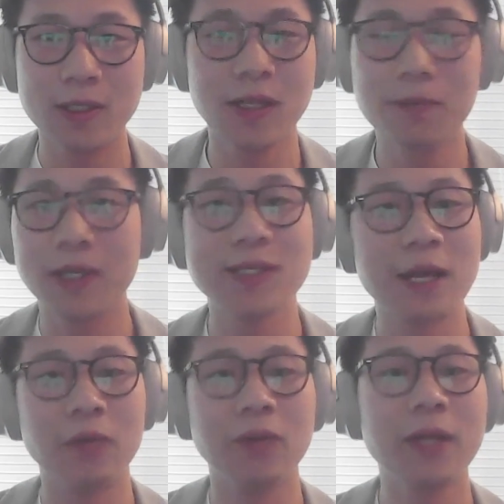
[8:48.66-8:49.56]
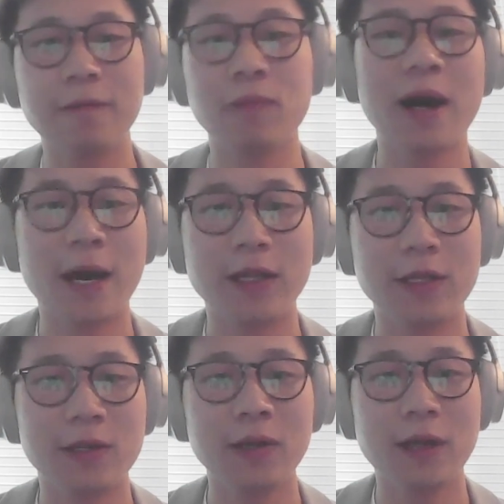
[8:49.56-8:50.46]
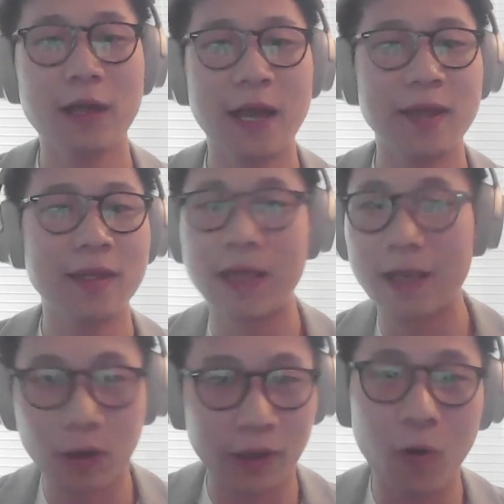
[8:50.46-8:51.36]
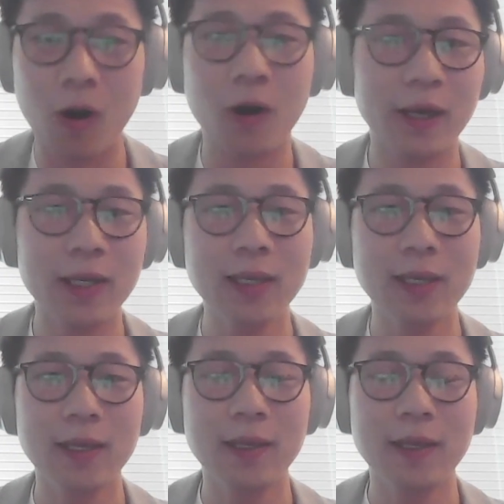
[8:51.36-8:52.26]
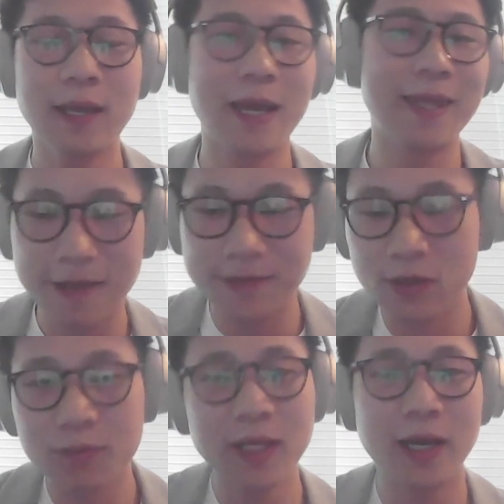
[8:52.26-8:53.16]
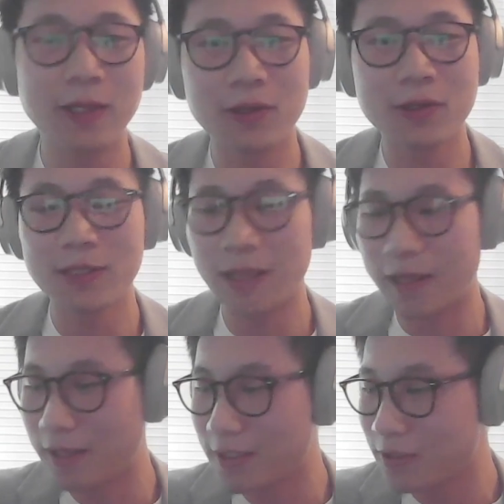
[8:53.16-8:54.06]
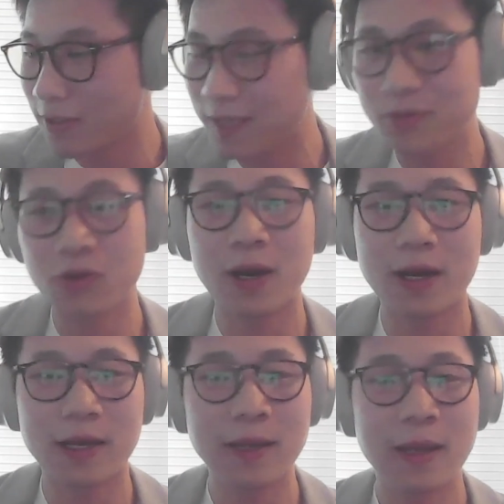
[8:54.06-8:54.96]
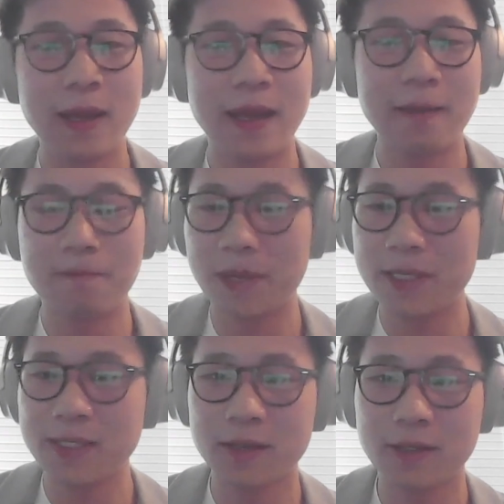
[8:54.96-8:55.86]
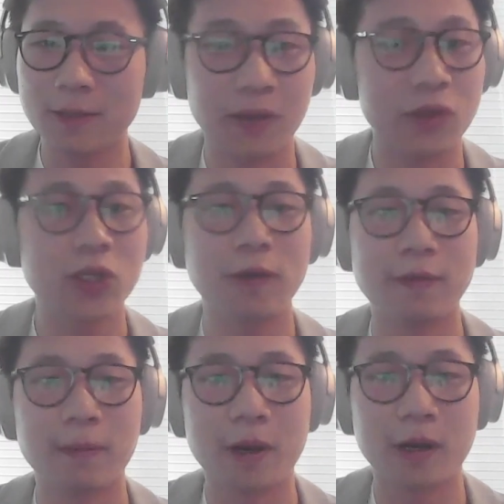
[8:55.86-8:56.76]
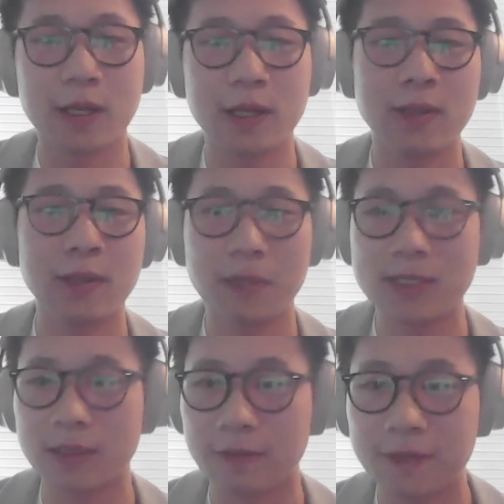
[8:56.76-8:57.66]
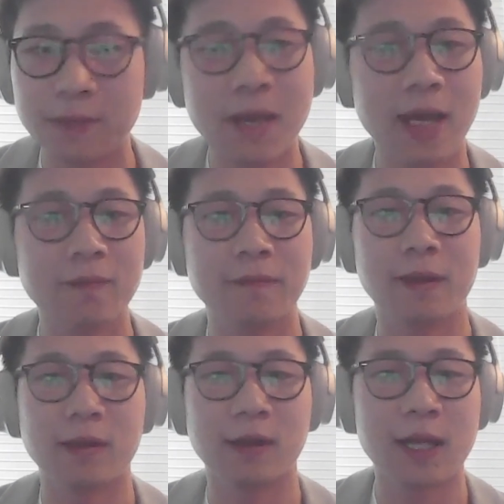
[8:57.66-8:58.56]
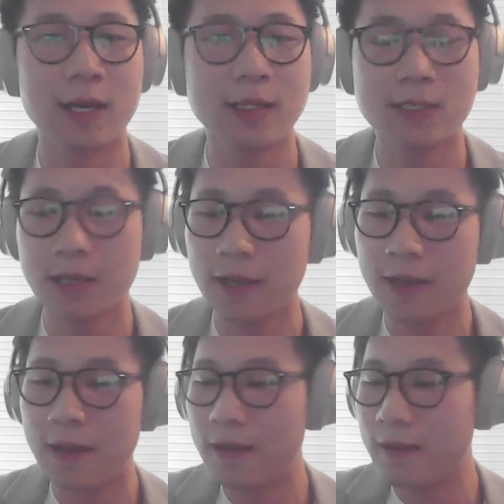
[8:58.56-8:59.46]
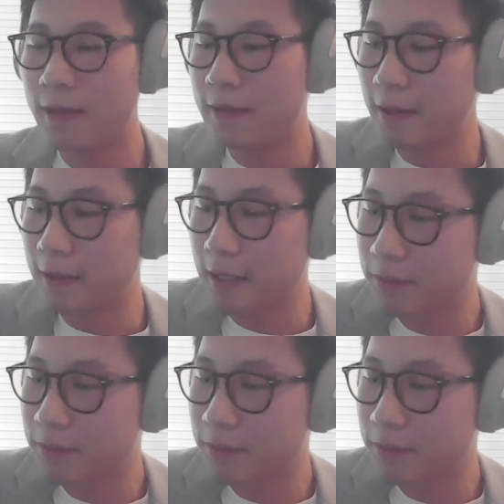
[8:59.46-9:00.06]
it's not because they only have one idea and then they go all in. They have so many ideas and they just keep trying. And based on the condition of the market, based on the feedback from the clients, they